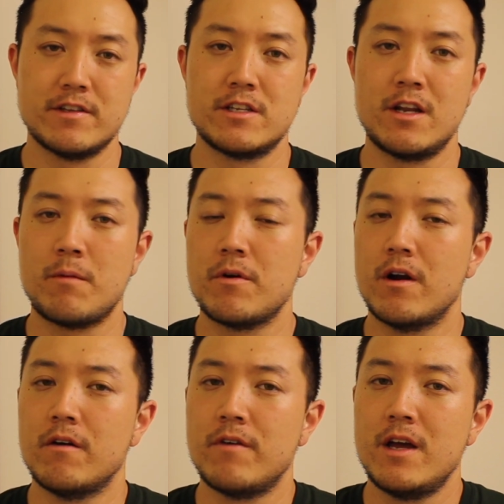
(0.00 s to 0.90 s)
It's the number
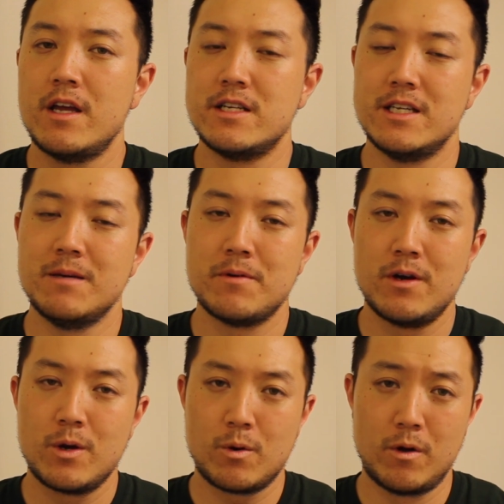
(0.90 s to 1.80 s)
of deep
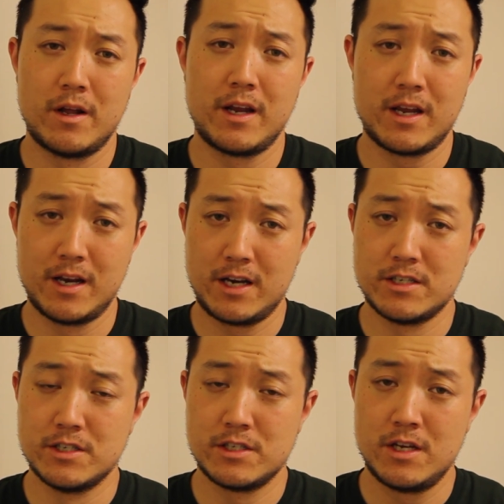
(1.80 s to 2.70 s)
quality
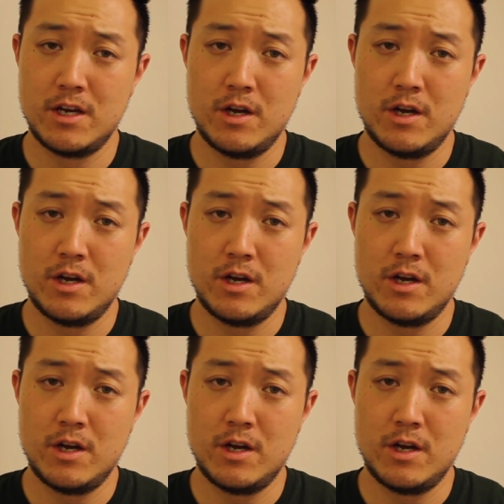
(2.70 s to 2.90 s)
connections